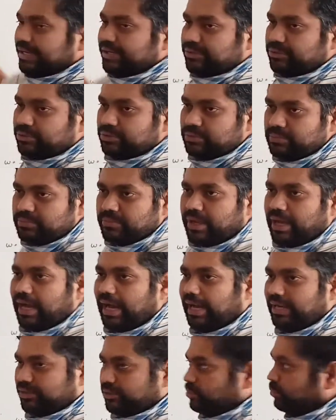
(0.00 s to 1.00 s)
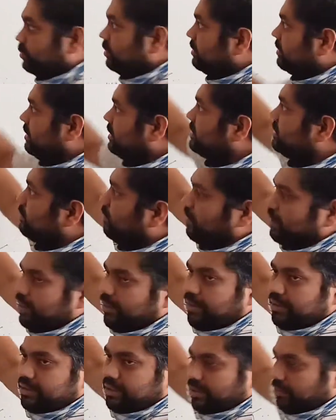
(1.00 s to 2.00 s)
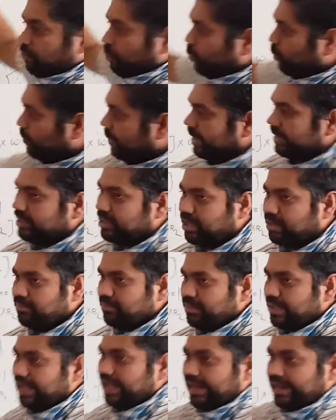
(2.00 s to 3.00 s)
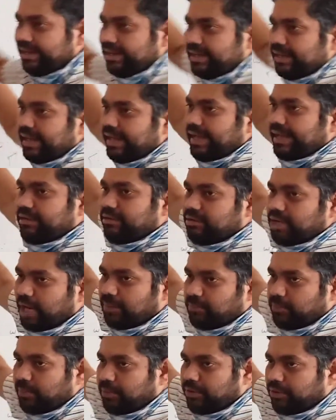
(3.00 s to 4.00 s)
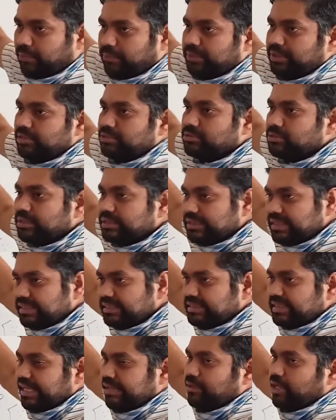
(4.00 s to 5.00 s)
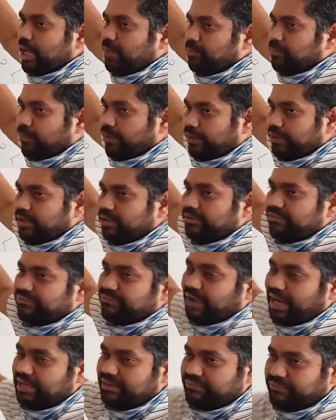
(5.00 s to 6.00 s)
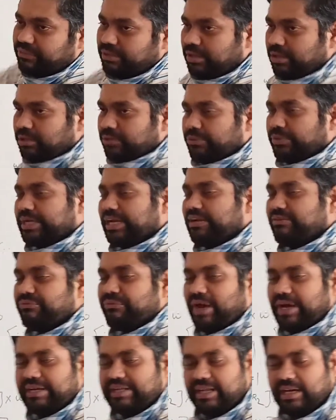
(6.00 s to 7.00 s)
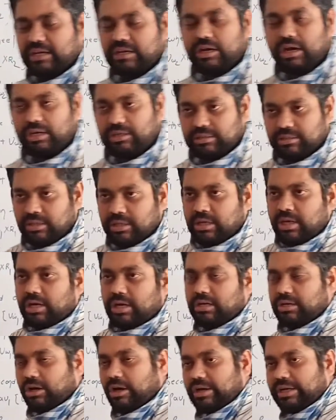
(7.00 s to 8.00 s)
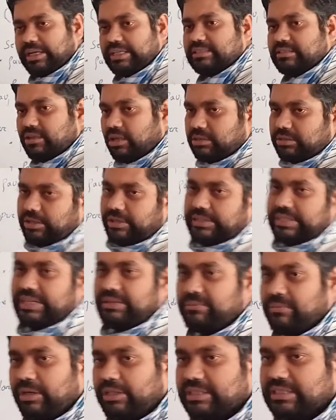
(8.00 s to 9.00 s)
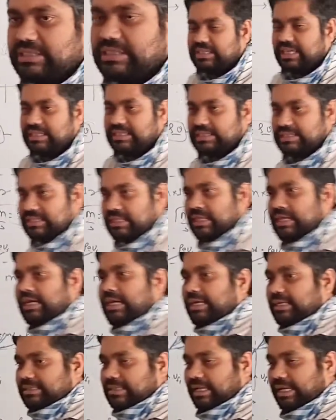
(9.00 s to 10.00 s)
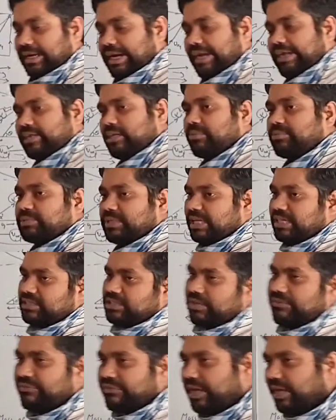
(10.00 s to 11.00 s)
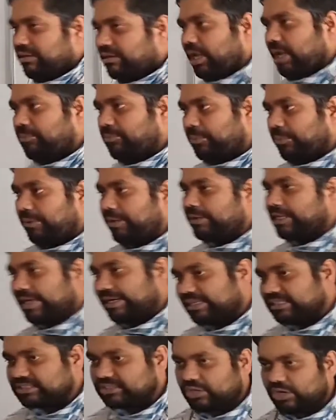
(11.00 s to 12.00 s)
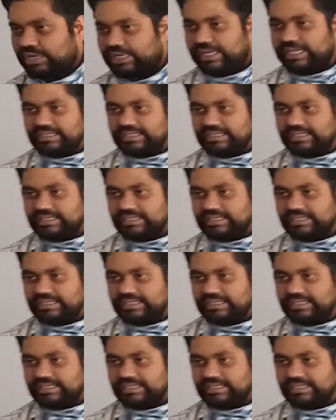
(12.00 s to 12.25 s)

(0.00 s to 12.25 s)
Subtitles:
into R2. This is all about the momentum and angular momentum. Using this angular momentum, we can find the torque. Torque is not nothing but this is the rate of change of angular momentum, that is called